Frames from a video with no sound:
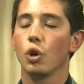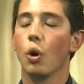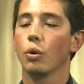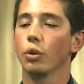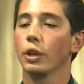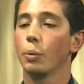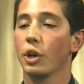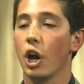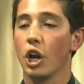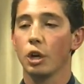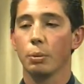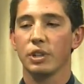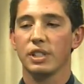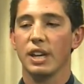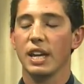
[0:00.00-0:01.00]
totally
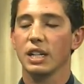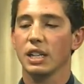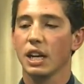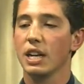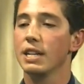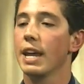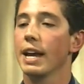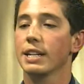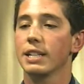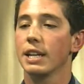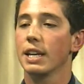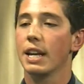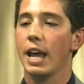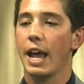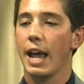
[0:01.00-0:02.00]
100%
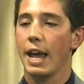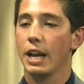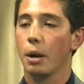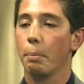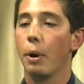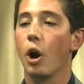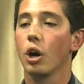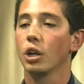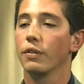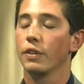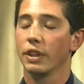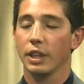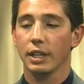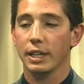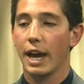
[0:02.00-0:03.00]
connected and a part of
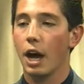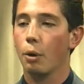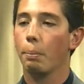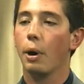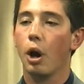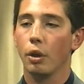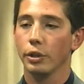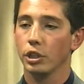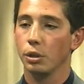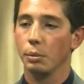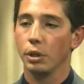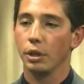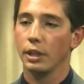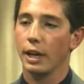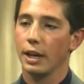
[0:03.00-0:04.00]
the, the Cal Poly
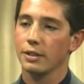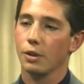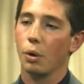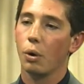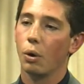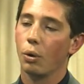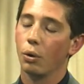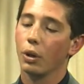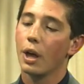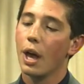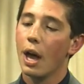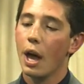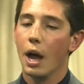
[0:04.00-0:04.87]
community as mm-hmm. a whole.